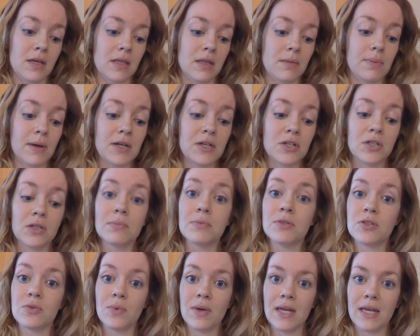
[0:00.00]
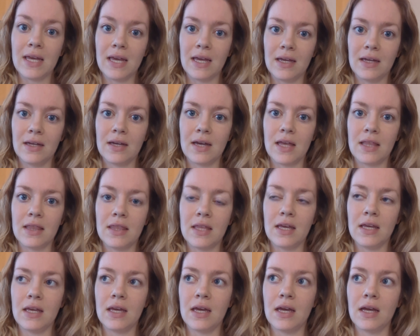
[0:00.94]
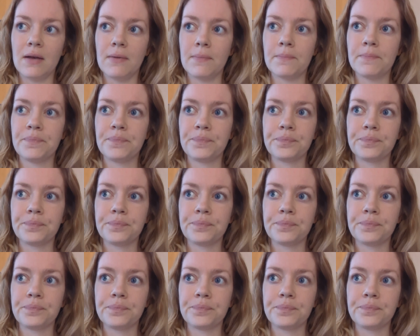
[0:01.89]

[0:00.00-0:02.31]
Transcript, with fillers: the pendulum swinging and thinking,